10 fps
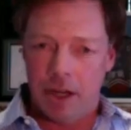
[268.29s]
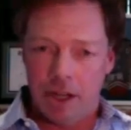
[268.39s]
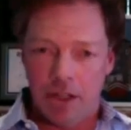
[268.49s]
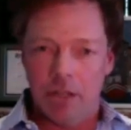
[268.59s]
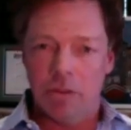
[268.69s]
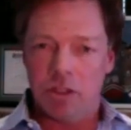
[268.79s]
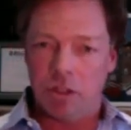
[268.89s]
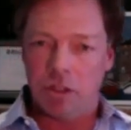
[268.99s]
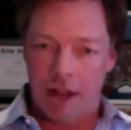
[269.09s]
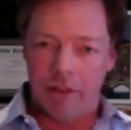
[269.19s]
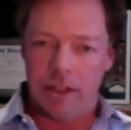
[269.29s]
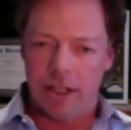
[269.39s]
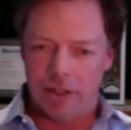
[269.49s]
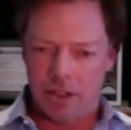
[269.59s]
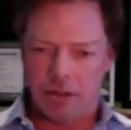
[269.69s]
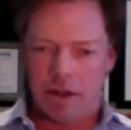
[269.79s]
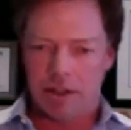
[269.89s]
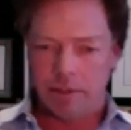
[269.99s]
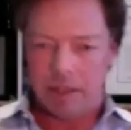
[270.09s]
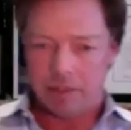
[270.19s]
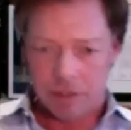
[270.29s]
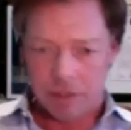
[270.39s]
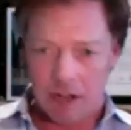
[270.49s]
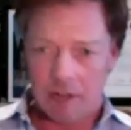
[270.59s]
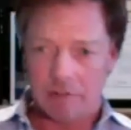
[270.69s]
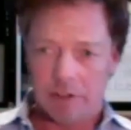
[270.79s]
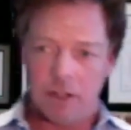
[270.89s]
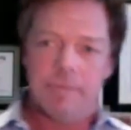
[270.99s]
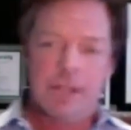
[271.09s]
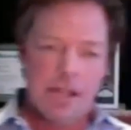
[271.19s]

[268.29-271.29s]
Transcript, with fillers: wanted to do was travel and tell stories and be a photographer,